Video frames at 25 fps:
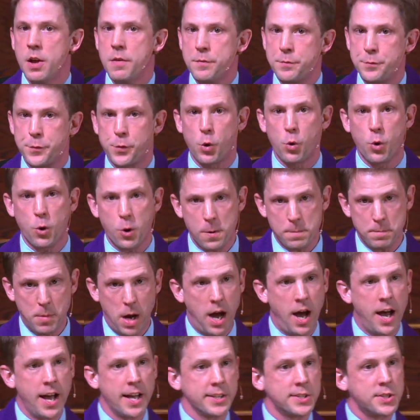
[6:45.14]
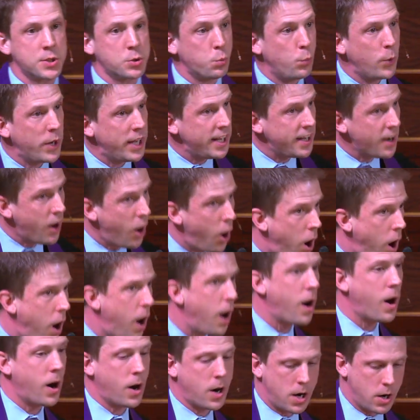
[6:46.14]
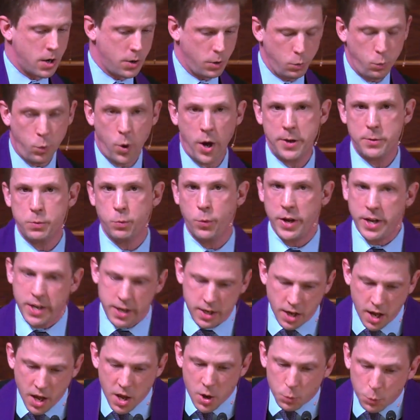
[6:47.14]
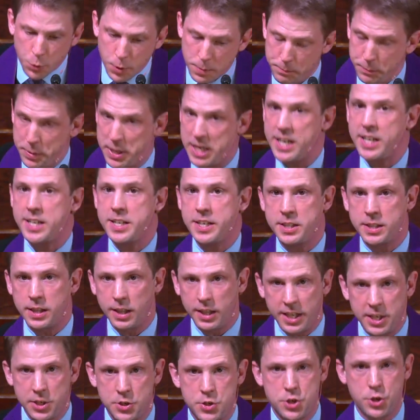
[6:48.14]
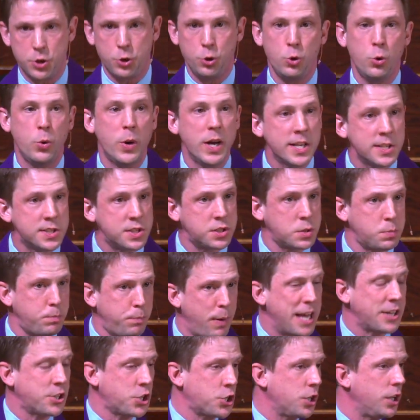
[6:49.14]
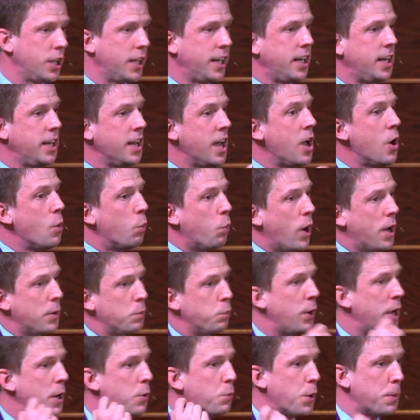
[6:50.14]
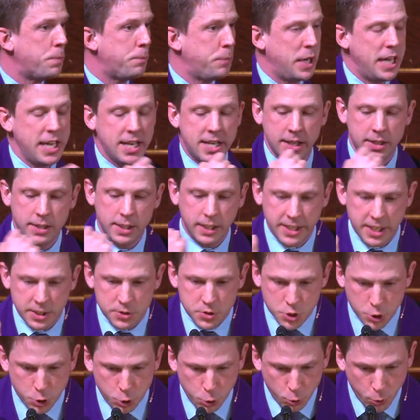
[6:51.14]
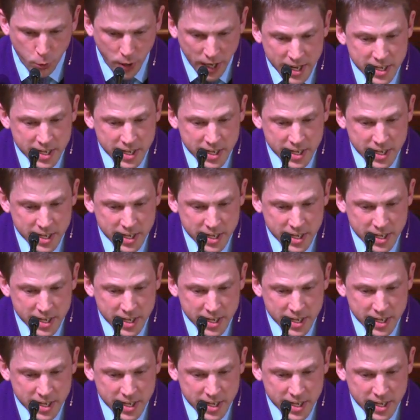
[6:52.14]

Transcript: form us. We are what we repeatedly do, especially what we repeatedly do